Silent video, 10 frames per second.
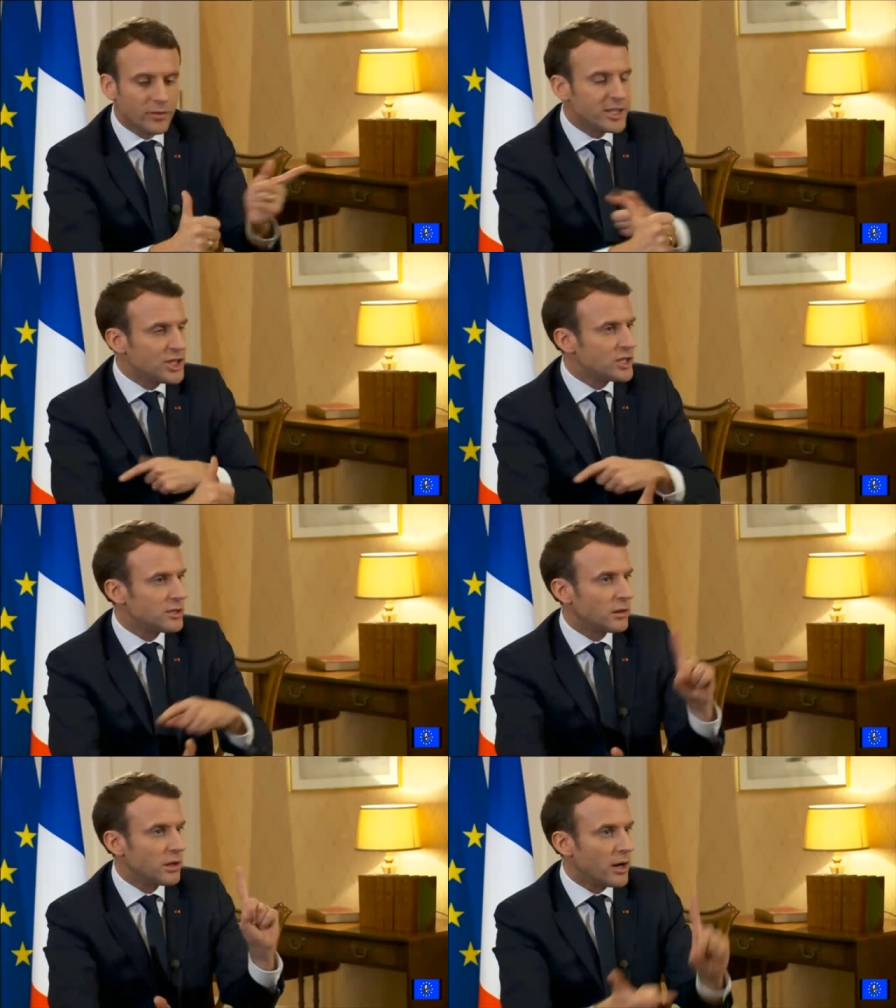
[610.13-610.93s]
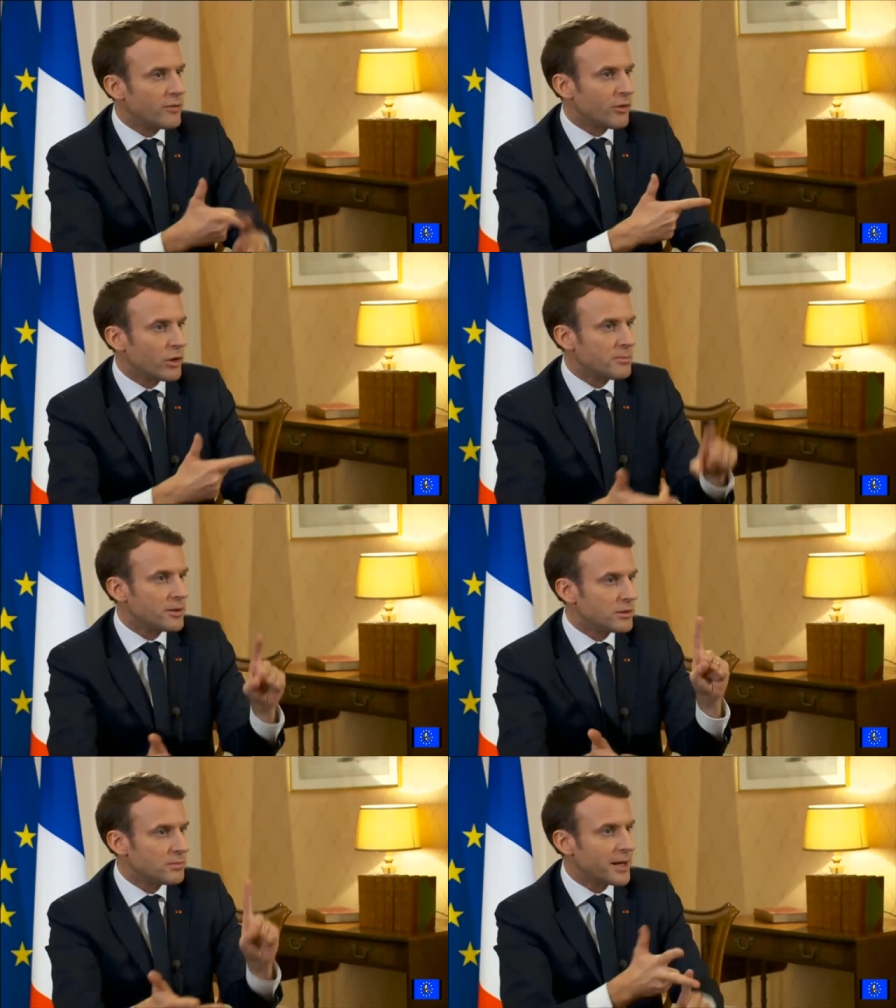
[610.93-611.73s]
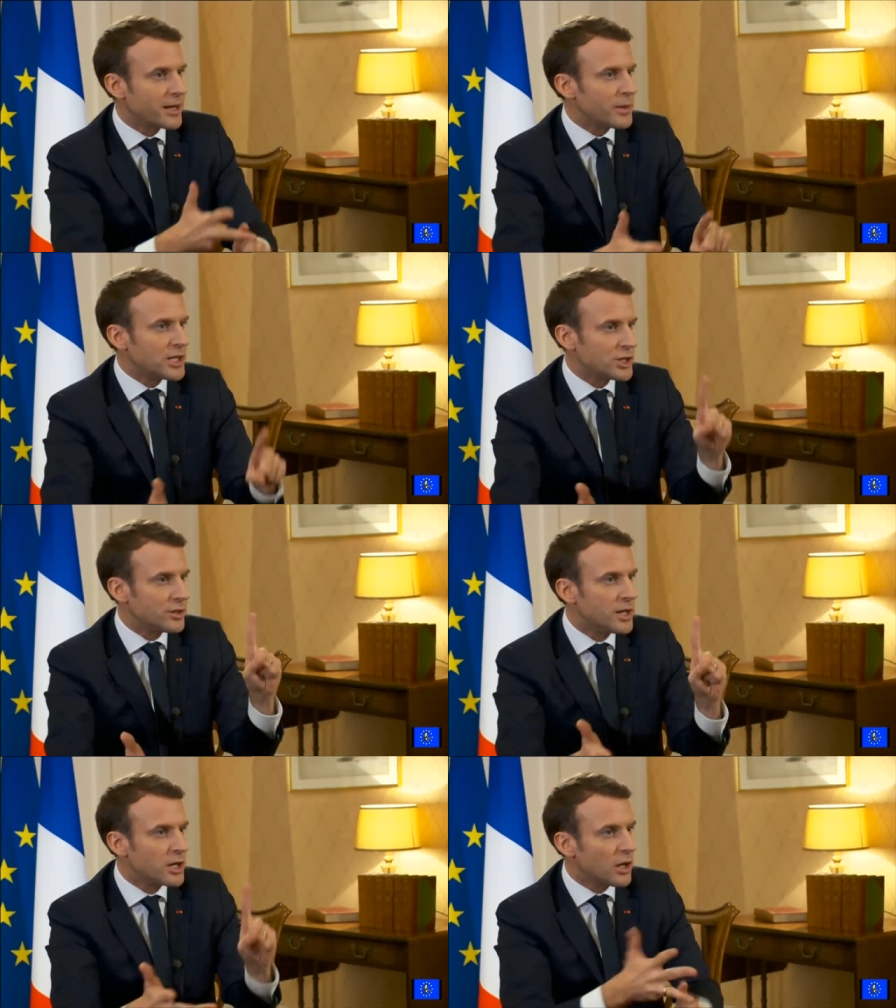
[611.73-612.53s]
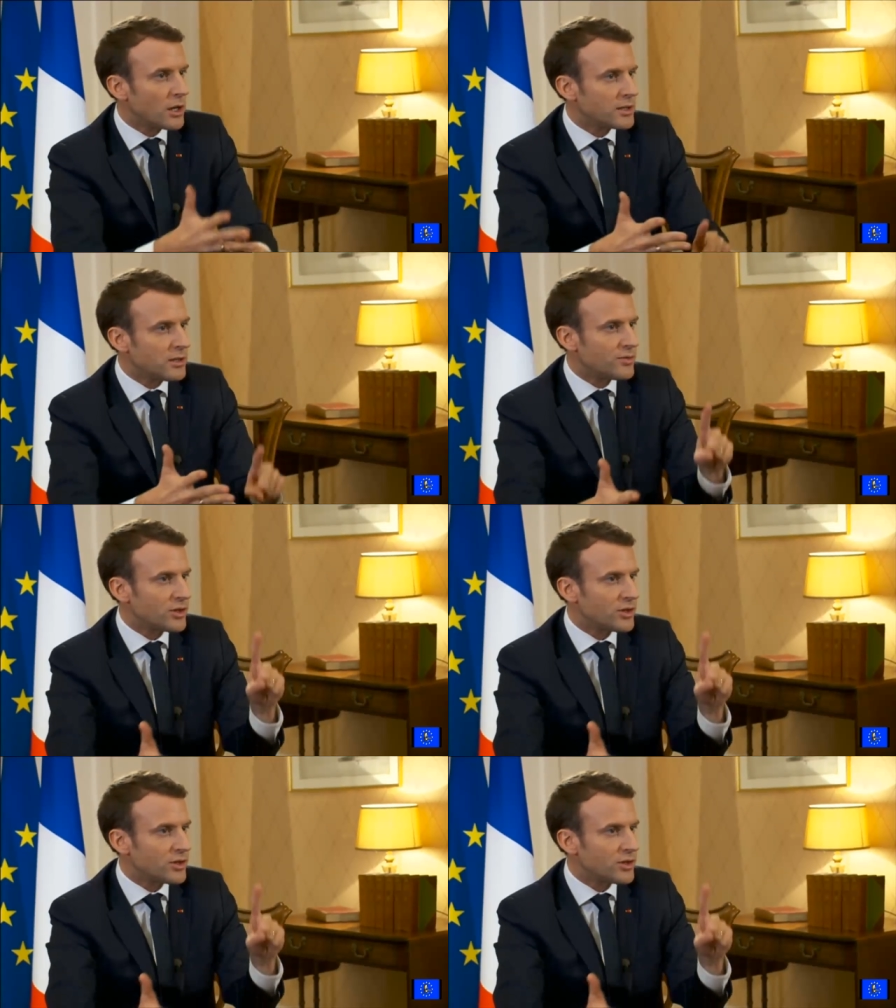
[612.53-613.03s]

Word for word: on digital, environment, migration, collective